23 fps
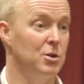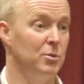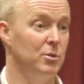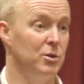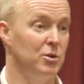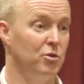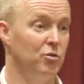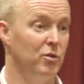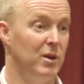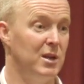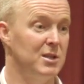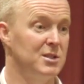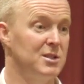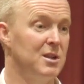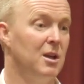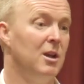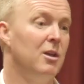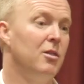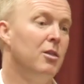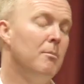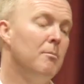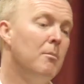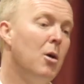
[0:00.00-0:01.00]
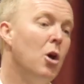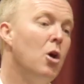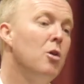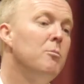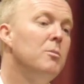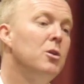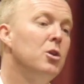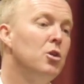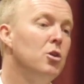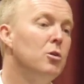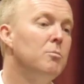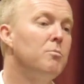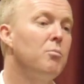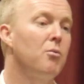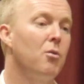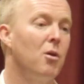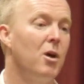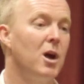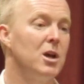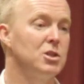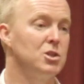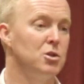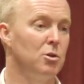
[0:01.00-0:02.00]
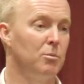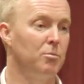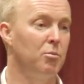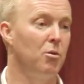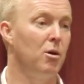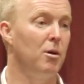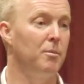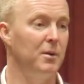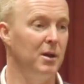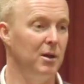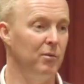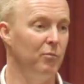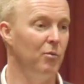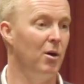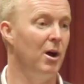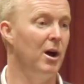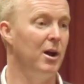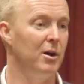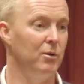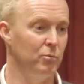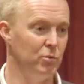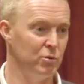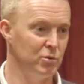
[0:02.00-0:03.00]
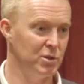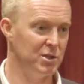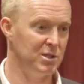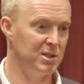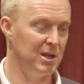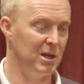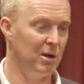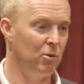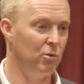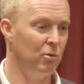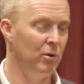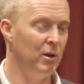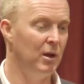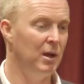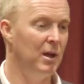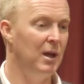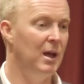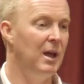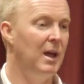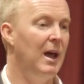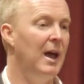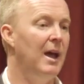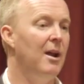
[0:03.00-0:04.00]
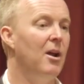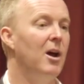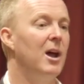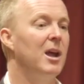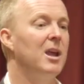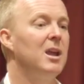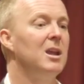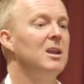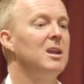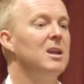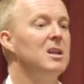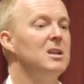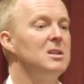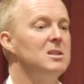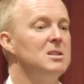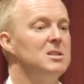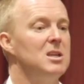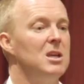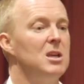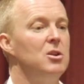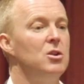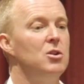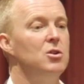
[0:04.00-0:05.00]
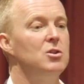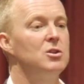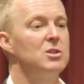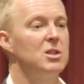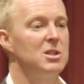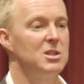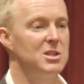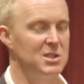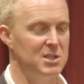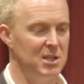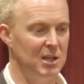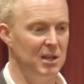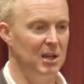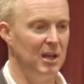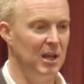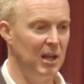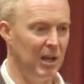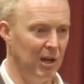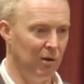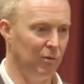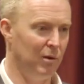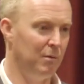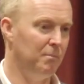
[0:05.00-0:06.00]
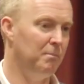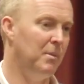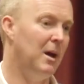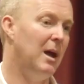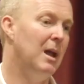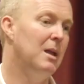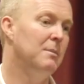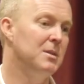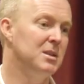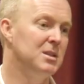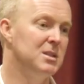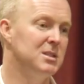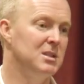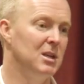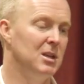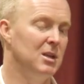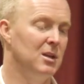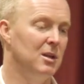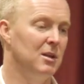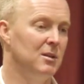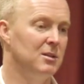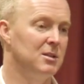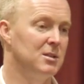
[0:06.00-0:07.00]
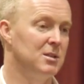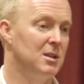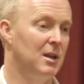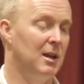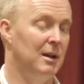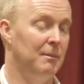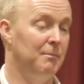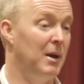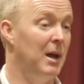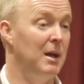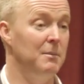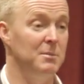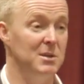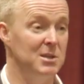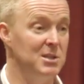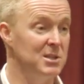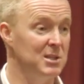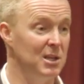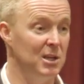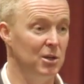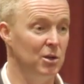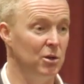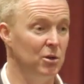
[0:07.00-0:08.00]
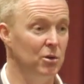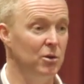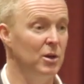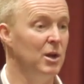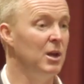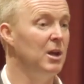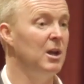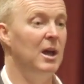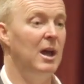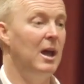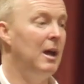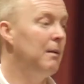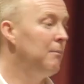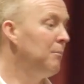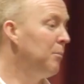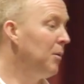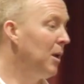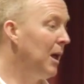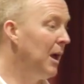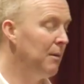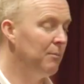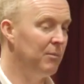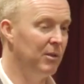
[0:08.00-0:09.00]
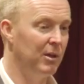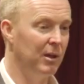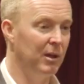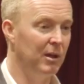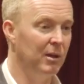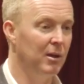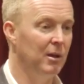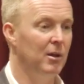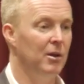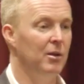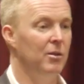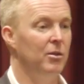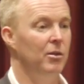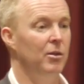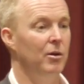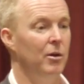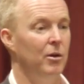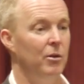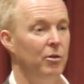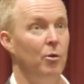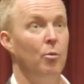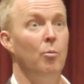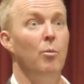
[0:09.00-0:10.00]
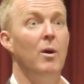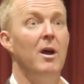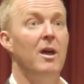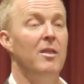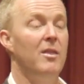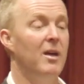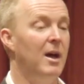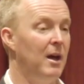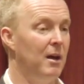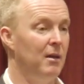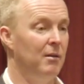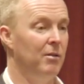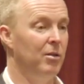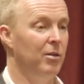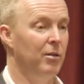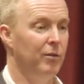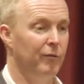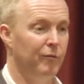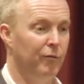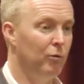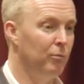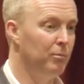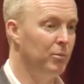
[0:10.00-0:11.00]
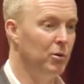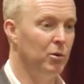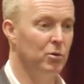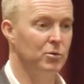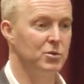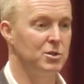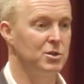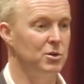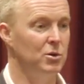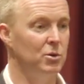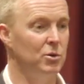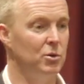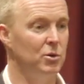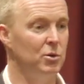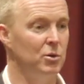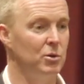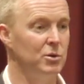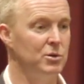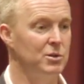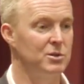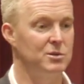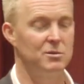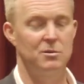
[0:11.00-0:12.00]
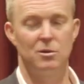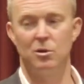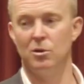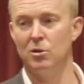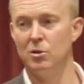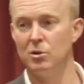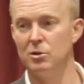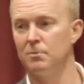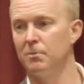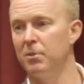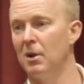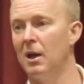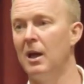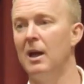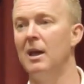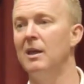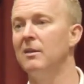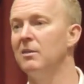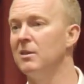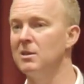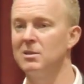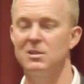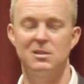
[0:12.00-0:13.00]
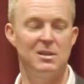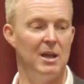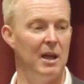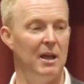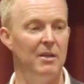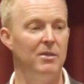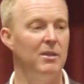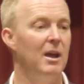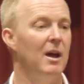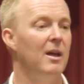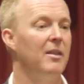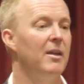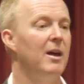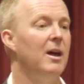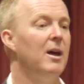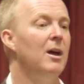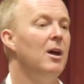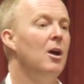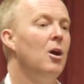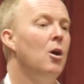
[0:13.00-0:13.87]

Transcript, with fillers: to address. The moment you price your property right, it will sell. And I can continue to sit here and babysit, uh, babysit you and blame the, the, the weather, the football scores, who's playing, this, that, and the other.